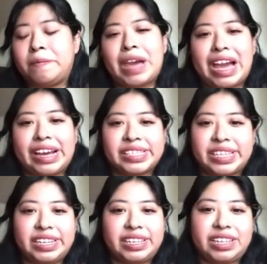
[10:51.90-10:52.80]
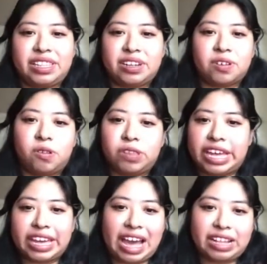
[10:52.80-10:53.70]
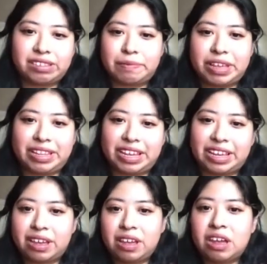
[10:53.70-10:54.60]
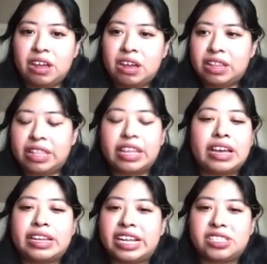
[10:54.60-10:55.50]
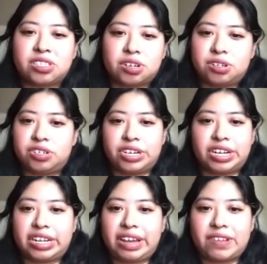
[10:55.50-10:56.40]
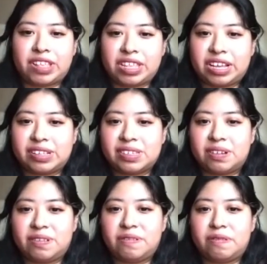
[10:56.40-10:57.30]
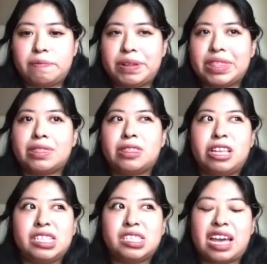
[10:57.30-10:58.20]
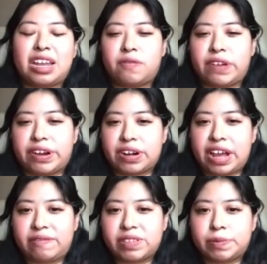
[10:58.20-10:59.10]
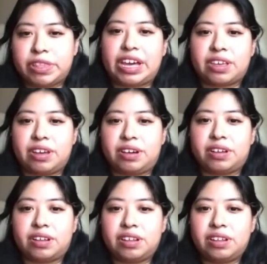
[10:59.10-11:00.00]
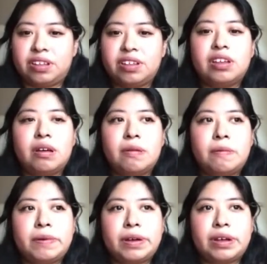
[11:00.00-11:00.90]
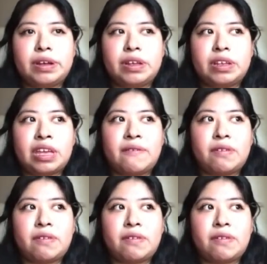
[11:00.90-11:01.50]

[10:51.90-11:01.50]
accident and their whole leg had to be like, it had surgery and everything. So, but it's kind of rare to have someone that young. But yeah, a